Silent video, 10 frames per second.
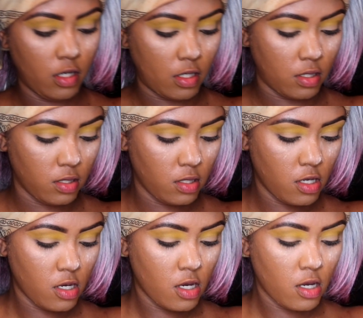here,
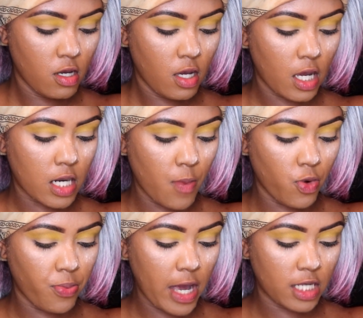and I'm
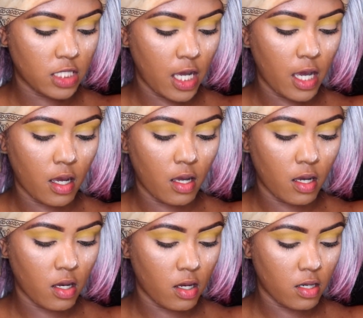gonna pack that.
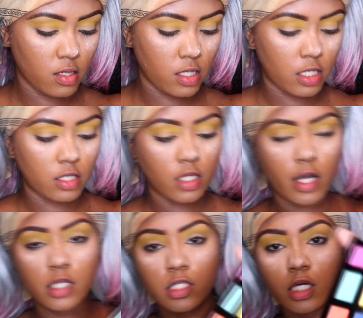
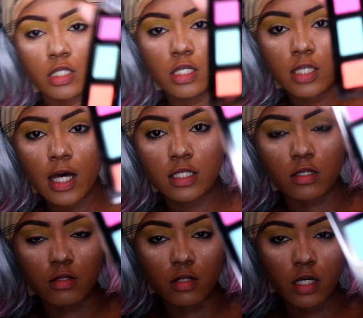Like I said, this has a
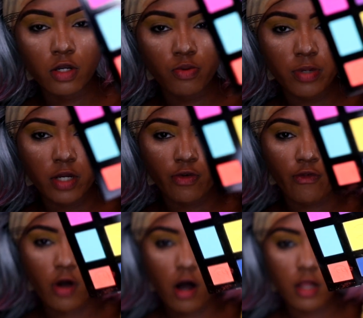little bit of
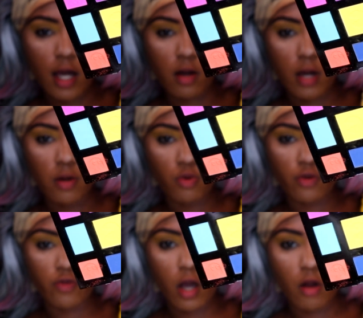fallout. I don't know
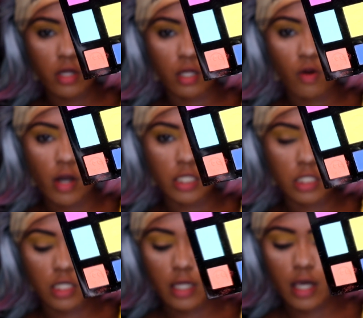if y'all can quite
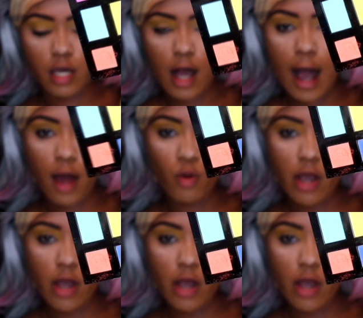see that. I don't